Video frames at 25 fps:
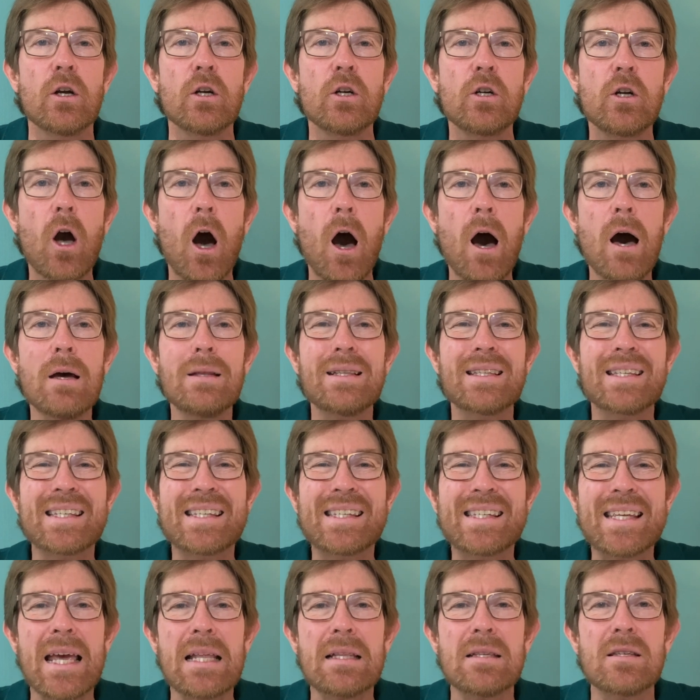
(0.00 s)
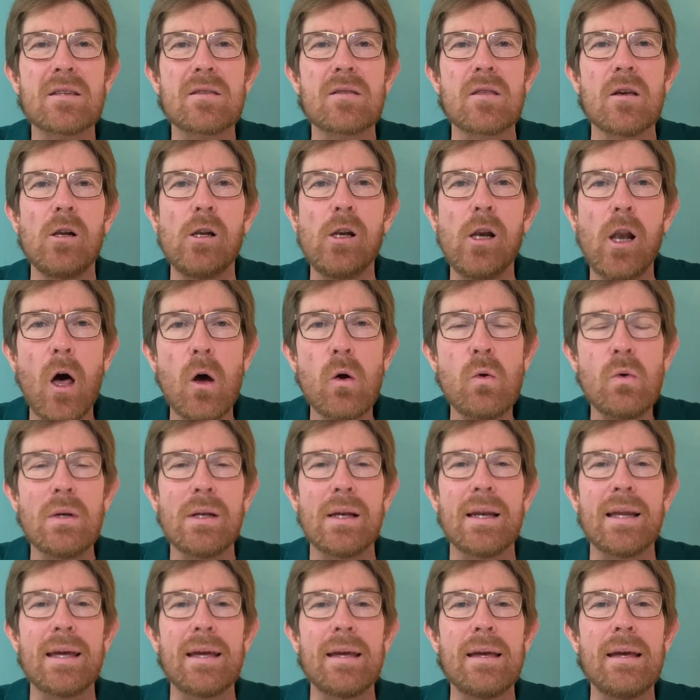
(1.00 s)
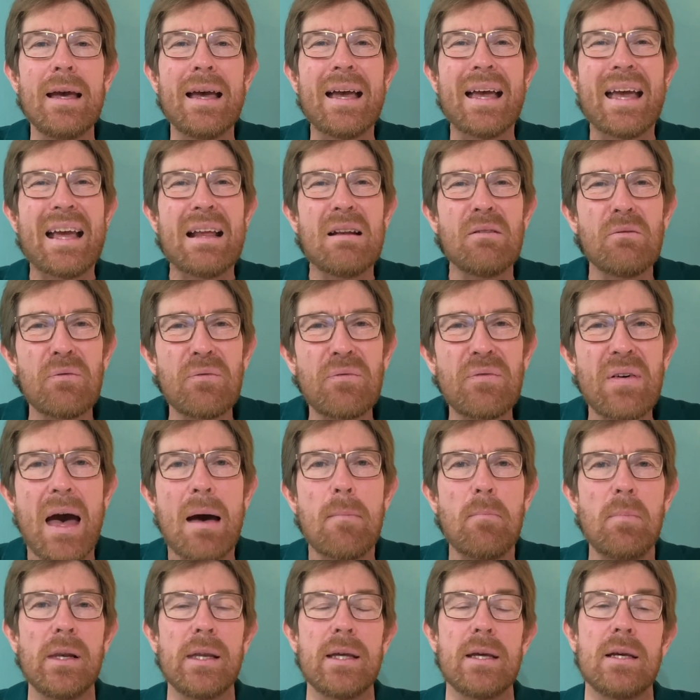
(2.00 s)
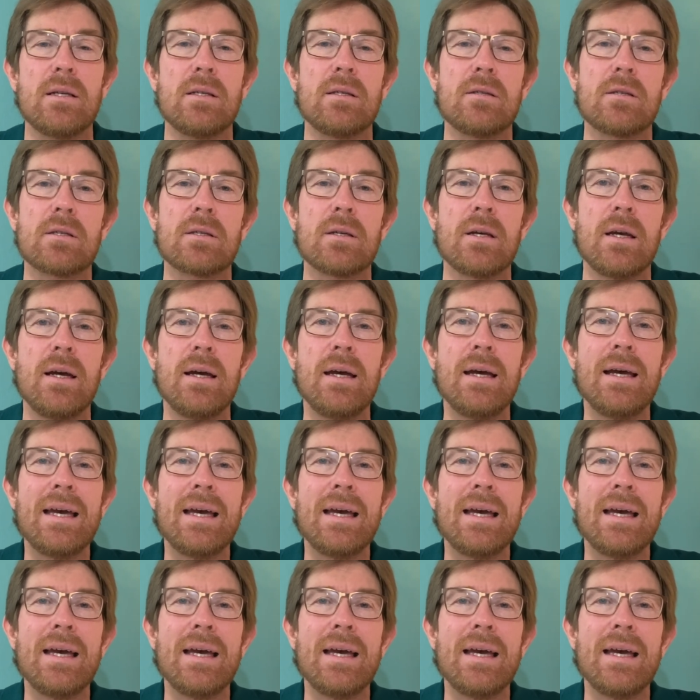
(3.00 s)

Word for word: God sets the lonely in families.